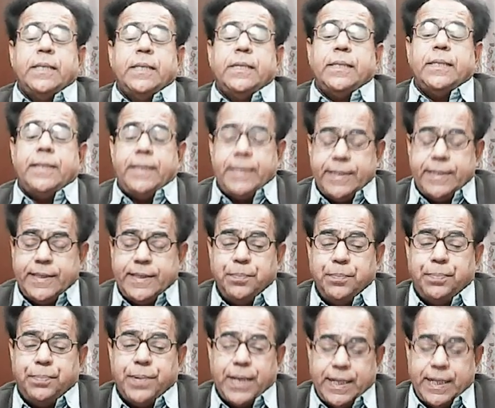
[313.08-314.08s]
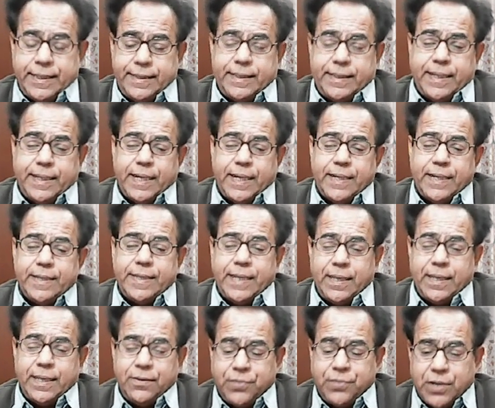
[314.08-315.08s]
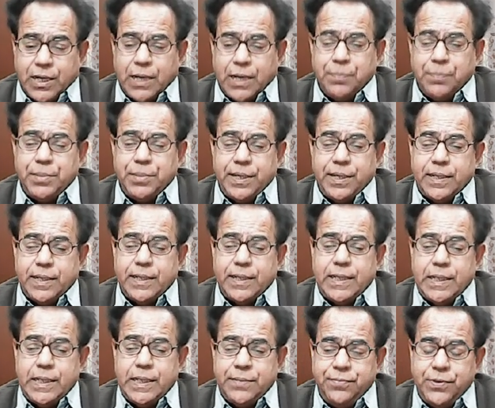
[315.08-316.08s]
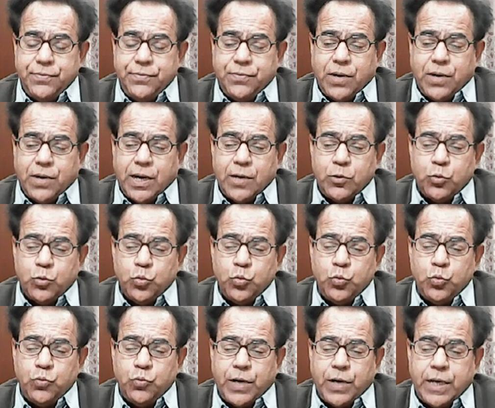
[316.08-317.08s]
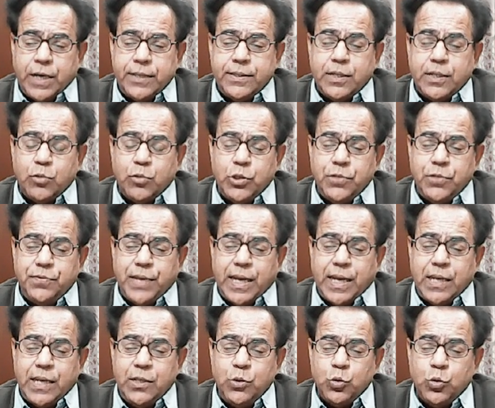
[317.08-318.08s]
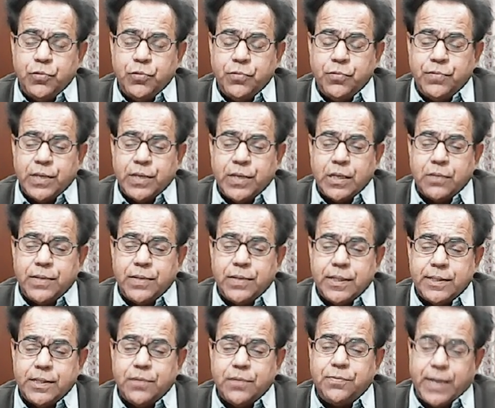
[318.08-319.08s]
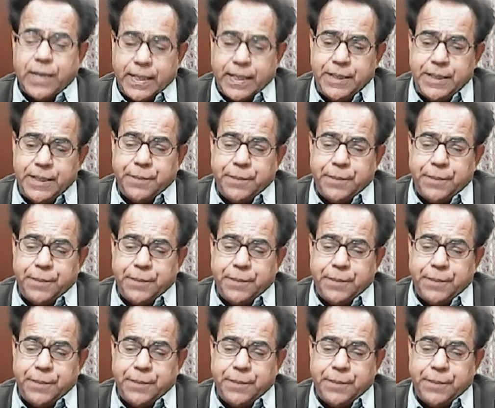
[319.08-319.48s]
This implies that from here, if we want to find out the value of work function phi,